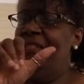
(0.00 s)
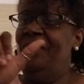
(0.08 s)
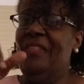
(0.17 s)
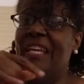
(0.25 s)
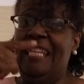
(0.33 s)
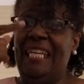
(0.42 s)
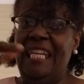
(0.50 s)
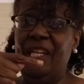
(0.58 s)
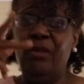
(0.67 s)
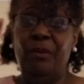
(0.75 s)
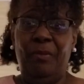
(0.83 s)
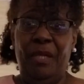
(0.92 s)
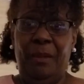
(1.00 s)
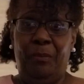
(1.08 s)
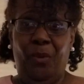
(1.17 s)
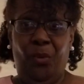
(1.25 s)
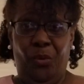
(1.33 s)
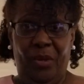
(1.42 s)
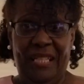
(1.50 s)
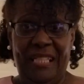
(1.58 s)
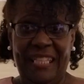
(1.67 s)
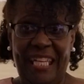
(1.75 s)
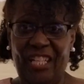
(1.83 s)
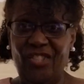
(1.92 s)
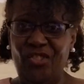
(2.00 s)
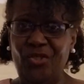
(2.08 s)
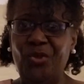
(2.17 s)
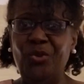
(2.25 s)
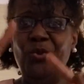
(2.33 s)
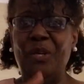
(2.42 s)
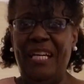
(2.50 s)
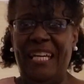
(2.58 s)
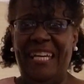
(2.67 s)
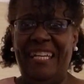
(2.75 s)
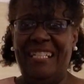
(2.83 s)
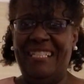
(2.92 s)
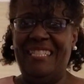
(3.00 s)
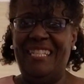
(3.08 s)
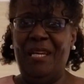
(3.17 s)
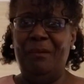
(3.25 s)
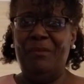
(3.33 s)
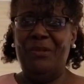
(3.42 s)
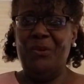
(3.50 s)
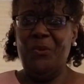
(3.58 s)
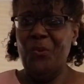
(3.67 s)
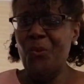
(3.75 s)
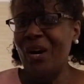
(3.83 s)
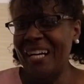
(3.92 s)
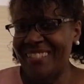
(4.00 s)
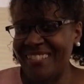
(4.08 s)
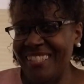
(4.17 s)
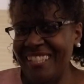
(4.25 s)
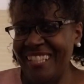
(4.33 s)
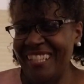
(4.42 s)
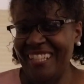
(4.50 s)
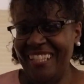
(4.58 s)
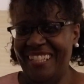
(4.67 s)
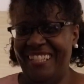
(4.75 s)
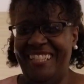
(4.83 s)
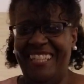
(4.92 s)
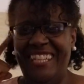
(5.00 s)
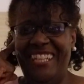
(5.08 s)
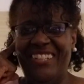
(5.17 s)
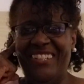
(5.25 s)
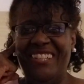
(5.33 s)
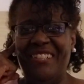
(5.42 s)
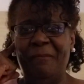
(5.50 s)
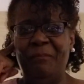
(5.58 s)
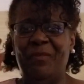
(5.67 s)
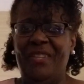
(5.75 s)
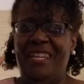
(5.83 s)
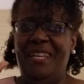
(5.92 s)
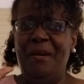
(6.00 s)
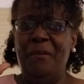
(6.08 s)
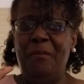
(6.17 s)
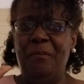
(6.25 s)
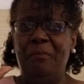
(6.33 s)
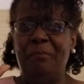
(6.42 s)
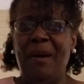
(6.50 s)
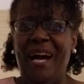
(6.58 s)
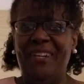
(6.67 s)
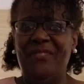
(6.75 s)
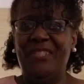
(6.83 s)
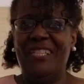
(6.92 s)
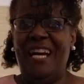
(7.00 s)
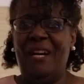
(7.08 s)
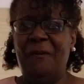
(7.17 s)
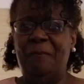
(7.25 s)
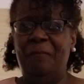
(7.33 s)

that hearing people can do except what? Hear. Bye for now.